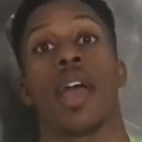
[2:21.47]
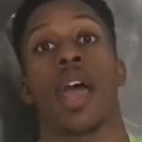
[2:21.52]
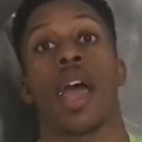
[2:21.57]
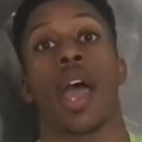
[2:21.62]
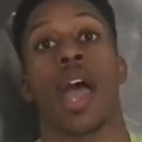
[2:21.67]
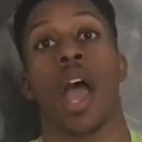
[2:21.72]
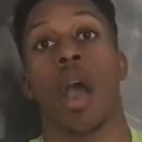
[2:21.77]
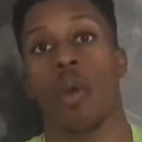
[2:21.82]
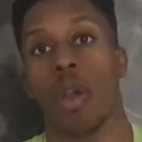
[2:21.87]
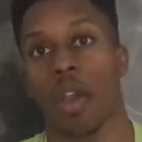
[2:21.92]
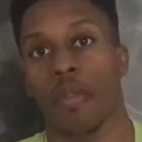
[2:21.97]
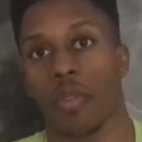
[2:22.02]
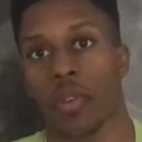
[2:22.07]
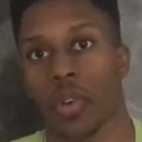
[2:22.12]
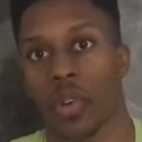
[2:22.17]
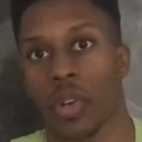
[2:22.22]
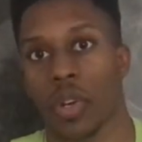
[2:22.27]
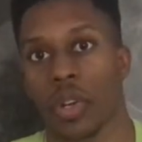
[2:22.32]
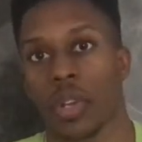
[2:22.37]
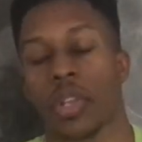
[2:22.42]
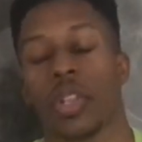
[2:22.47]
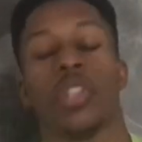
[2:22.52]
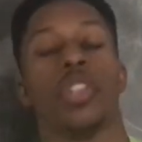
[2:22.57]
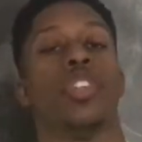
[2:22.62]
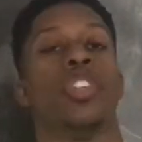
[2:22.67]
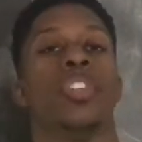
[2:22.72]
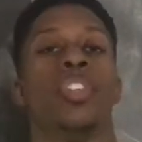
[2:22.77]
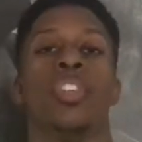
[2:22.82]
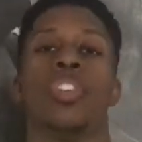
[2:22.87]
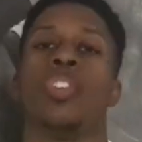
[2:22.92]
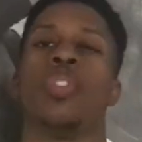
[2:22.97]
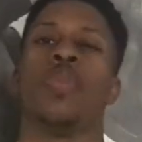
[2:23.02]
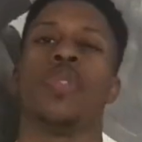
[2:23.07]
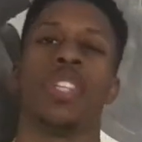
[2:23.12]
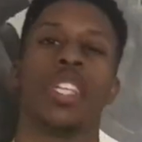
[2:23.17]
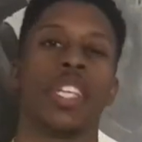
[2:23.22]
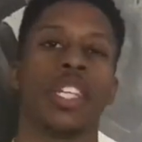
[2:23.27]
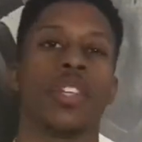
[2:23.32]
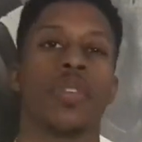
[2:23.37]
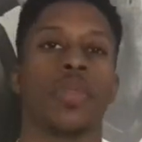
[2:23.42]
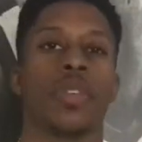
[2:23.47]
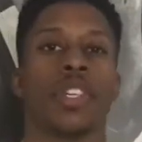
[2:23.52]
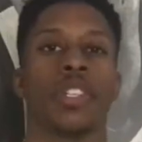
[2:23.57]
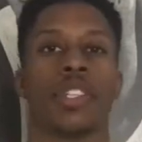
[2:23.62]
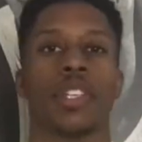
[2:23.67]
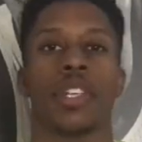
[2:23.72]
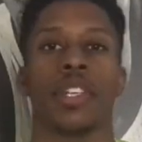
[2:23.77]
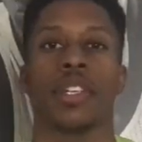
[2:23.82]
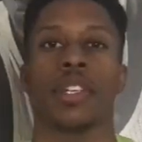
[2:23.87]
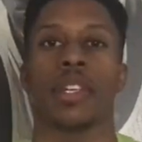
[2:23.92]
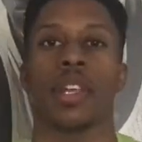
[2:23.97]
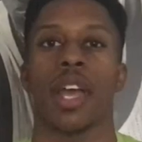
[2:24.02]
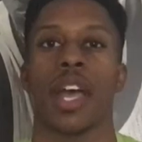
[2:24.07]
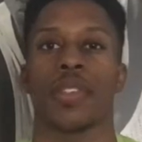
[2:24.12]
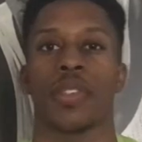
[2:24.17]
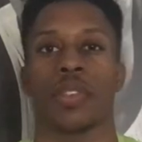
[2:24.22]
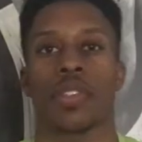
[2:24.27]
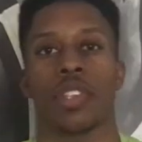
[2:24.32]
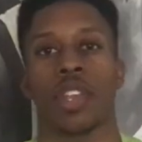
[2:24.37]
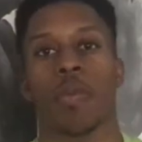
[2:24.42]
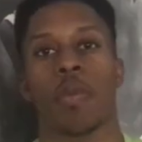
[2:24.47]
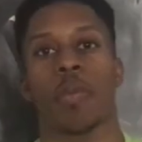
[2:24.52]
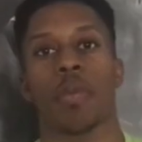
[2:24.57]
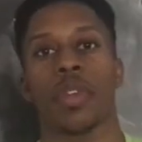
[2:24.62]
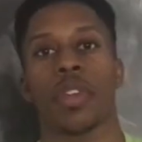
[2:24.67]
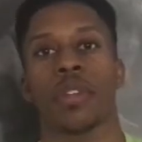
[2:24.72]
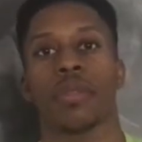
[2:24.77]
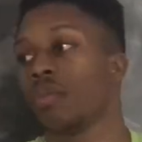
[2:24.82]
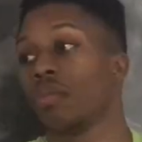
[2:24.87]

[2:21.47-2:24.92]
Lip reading: However, do you need creatine as a supplement?